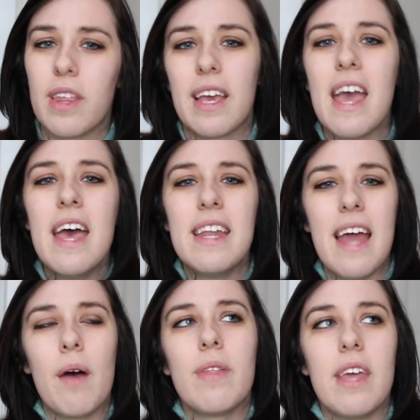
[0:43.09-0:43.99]
Like
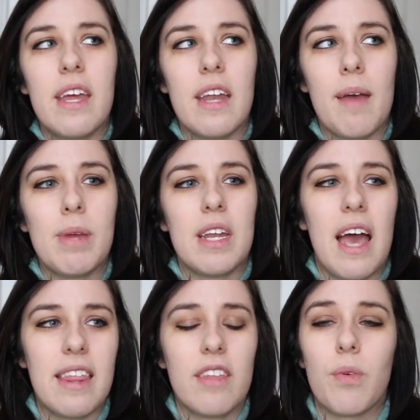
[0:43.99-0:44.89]
now and then, I mean,
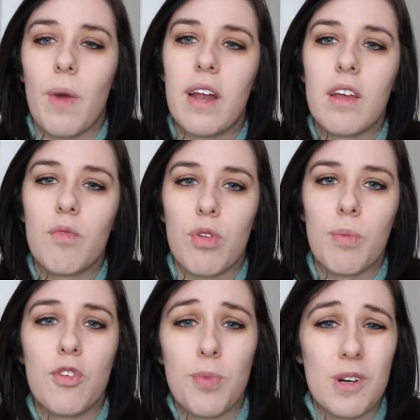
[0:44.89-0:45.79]
I think the writing for the
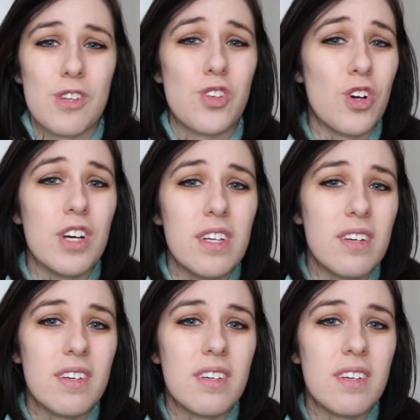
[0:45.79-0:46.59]
most part is good.